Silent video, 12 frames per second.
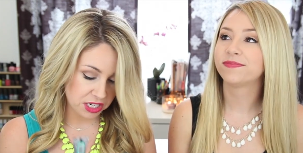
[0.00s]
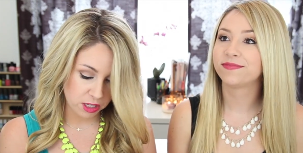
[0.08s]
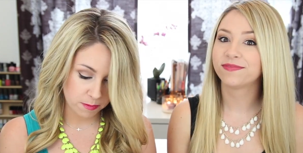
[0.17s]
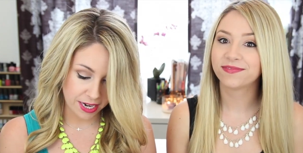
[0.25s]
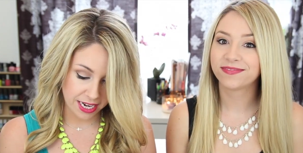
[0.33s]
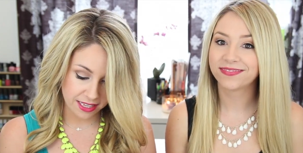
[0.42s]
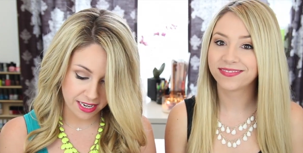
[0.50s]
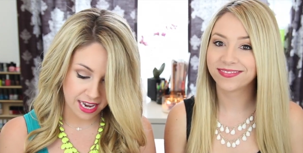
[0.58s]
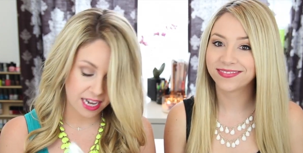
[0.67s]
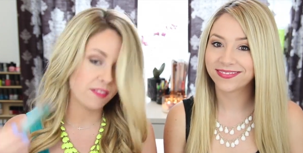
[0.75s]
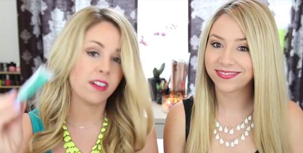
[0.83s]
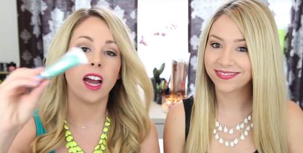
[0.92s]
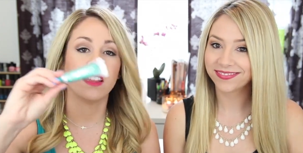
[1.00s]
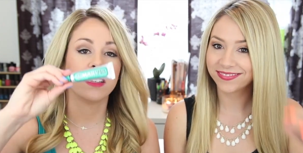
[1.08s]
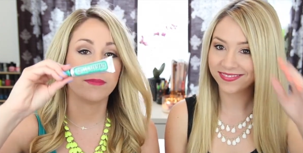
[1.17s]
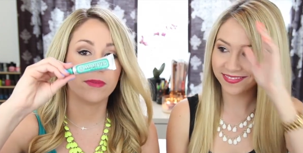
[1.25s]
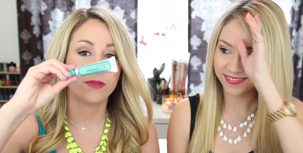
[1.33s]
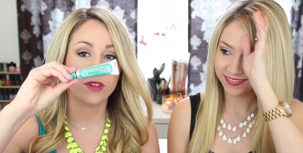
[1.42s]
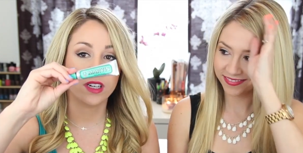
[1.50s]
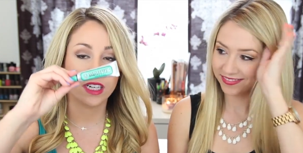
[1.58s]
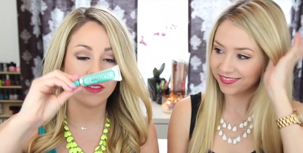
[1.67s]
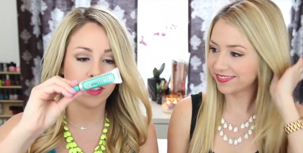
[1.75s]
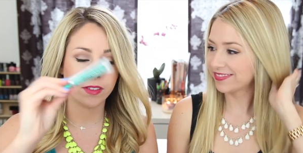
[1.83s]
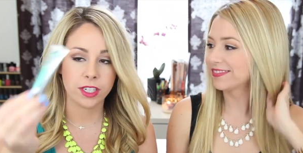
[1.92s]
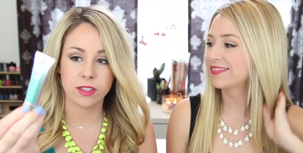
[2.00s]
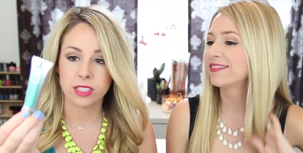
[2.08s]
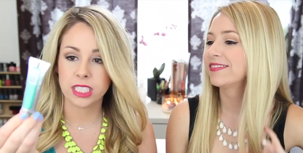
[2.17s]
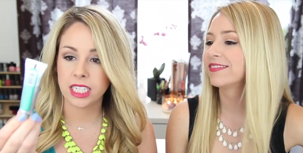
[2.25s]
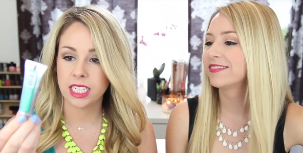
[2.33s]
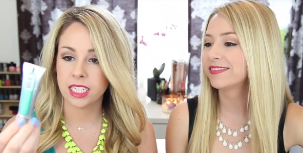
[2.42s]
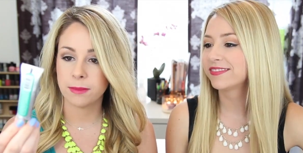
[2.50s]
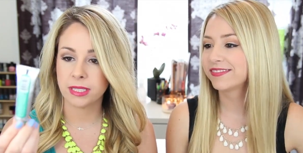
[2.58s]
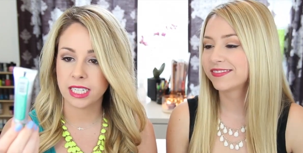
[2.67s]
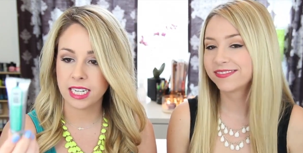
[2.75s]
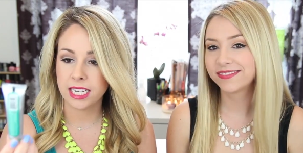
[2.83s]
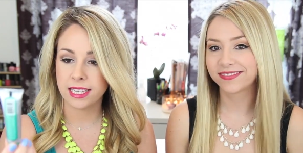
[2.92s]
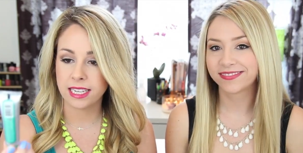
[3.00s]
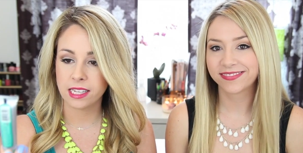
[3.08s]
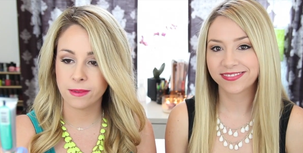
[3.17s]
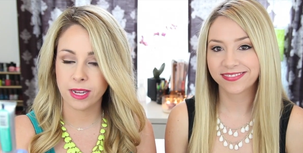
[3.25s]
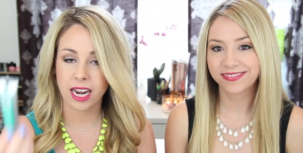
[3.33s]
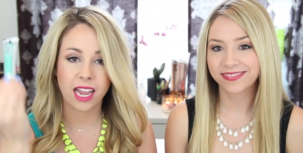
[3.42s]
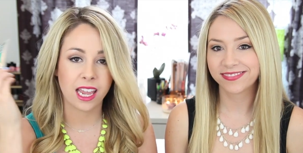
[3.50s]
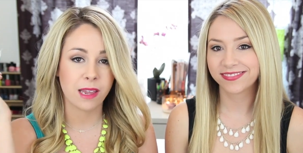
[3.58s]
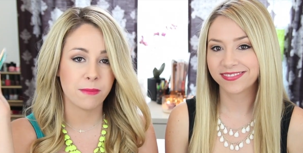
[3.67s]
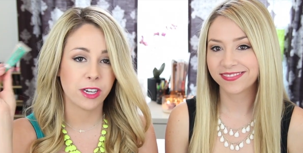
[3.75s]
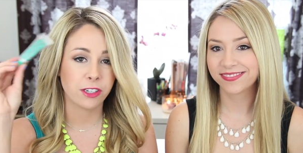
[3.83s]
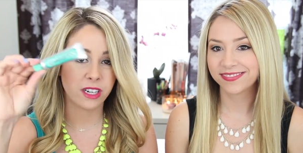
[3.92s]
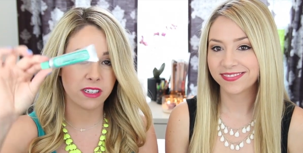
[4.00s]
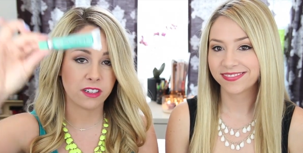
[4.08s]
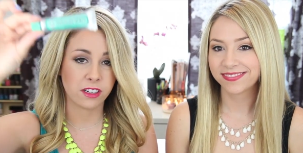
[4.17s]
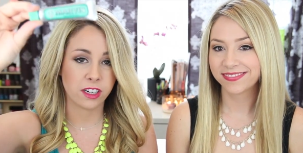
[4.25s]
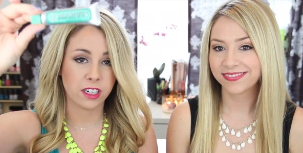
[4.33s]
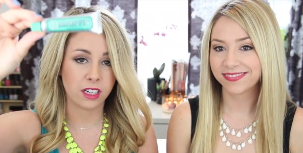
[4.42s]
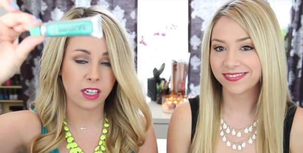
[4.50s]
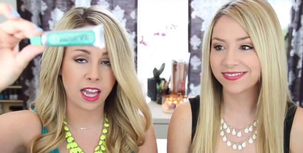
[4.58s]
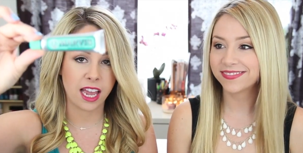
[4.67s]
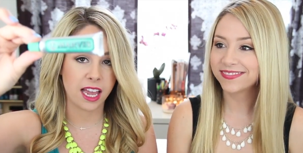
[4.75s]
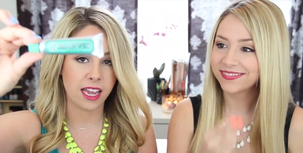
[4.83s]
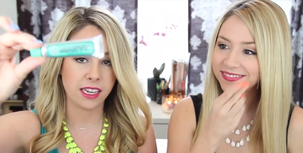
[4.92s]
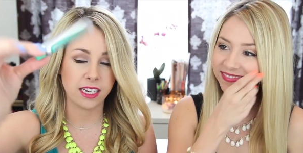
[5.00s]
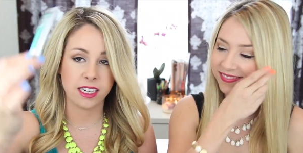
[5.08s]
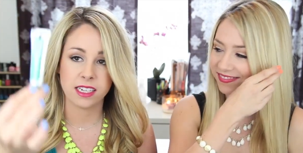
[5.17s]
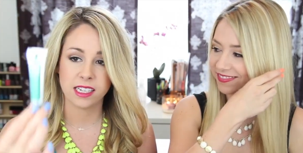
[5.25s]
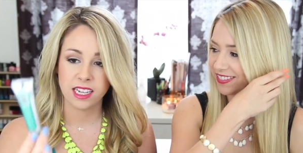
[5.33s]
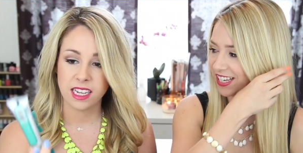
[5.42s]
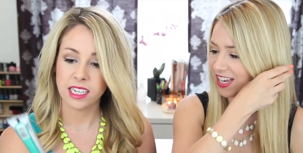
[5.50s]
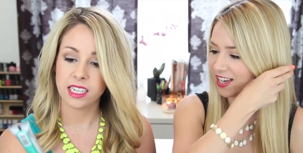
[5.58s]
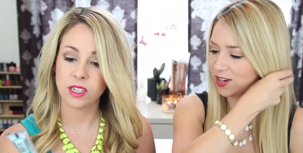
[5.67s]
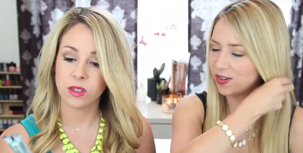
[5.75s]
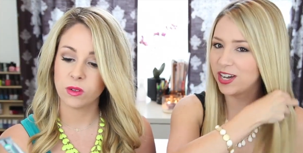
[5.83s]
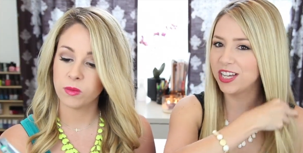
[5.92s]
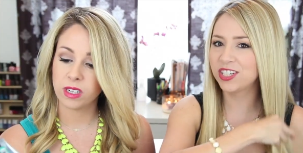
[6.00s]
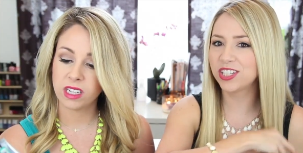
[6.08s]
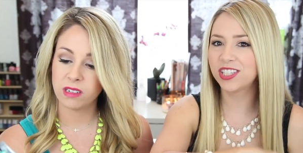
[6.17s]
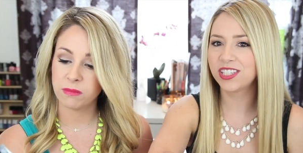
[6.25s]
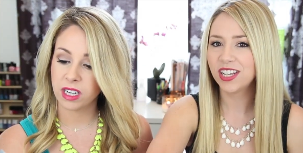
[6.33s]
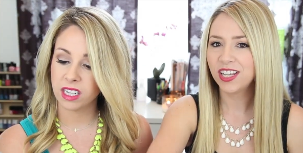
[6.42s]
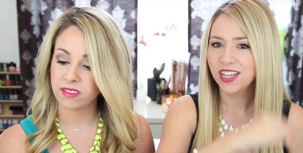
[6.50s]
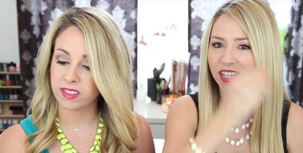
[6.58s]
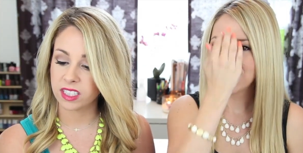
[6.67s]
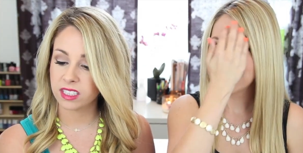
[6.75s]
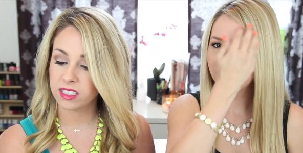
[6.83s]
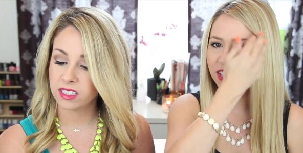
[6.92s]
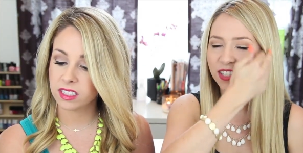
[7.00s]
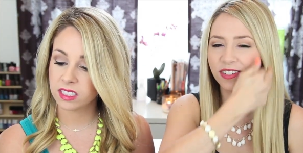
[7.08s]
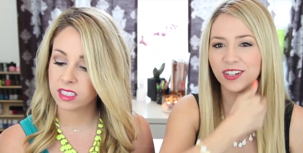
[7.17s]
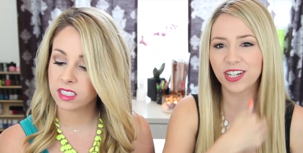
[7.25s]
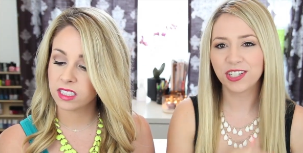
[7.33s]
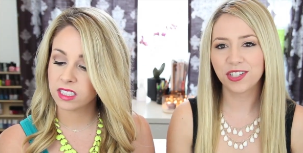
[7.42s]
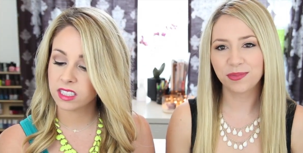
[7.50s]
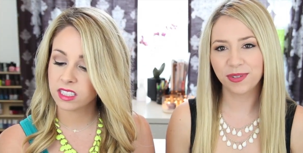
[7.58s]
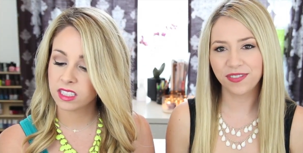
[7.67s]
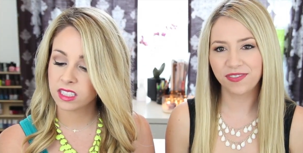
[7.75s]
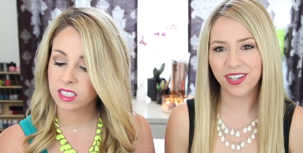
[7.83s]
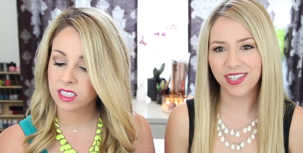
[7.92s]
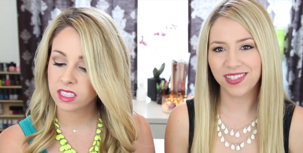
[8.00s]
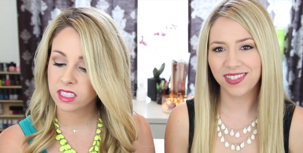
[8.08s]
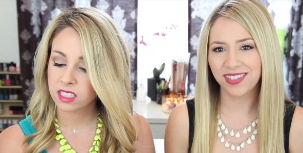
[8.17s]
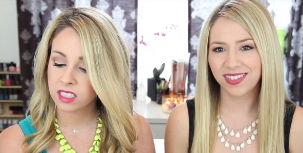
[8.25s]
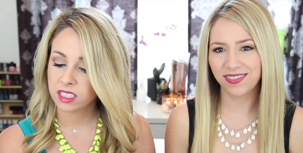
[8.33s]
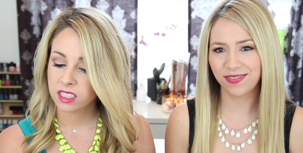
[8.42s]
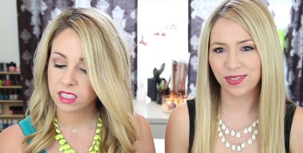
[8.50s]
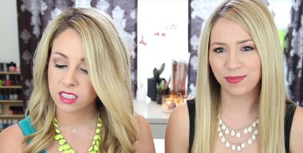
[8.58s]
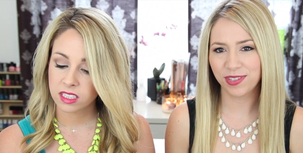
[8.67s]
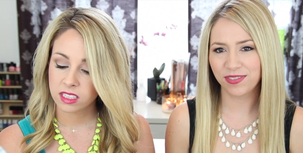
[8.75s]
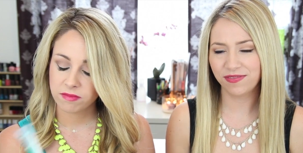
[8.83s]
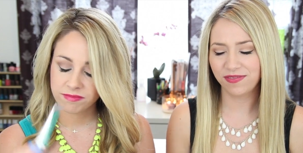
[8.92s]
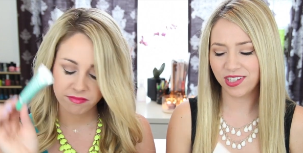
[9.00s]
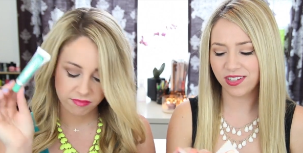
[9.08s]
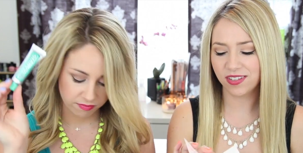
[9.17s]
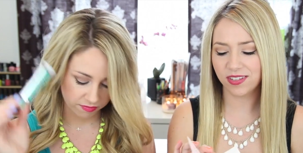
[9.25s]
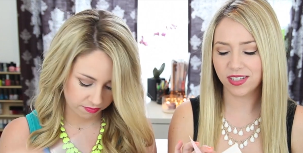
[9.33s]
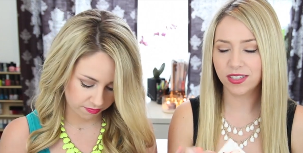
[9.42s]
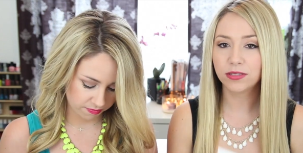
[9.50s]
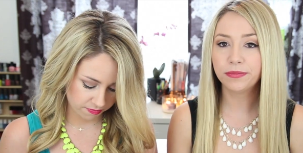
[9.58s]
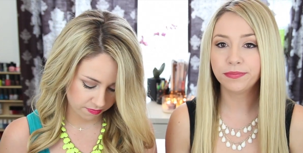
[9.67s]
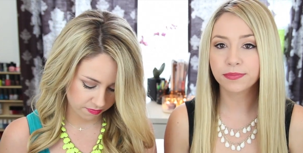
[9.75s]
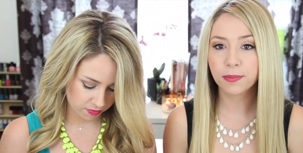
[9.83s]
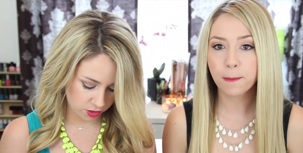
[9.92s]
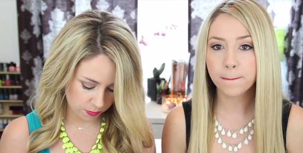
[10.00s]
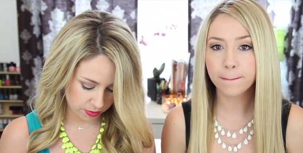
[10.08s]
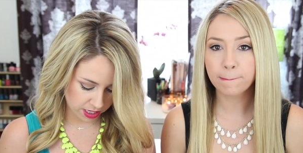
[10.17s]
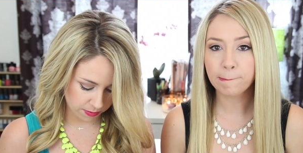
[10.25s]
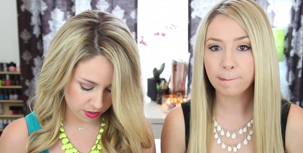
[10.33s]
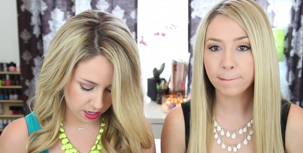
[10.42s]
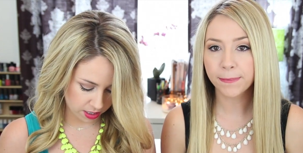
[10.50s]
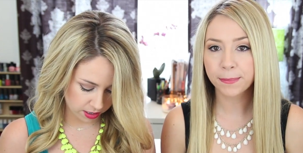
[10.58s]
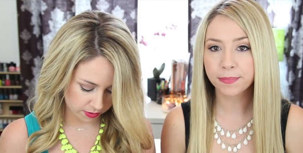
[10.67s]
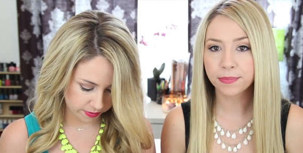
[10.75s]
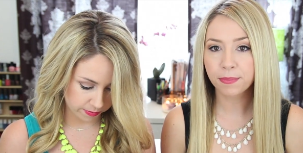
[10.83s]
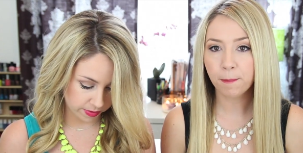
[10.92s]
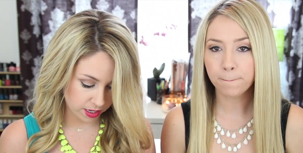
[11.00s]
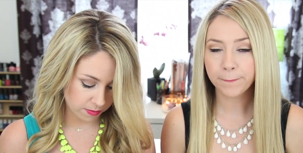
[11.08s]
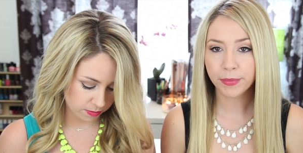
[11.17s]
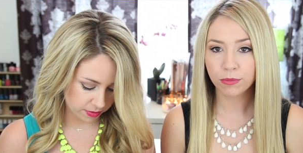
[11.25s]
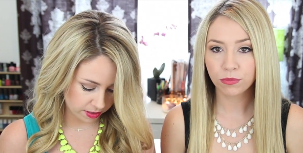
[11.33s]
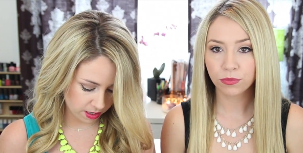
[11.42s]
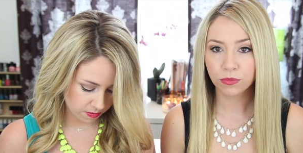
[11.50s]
Speaker 1: toothpaste, and I've gotten this before and I've never used it because guess what? I am a crest girl and
Speaker 2: I don't oh, I want Marvis. Scratched my face with my fingernail.
Speaker 1: Duplicate products from a couple months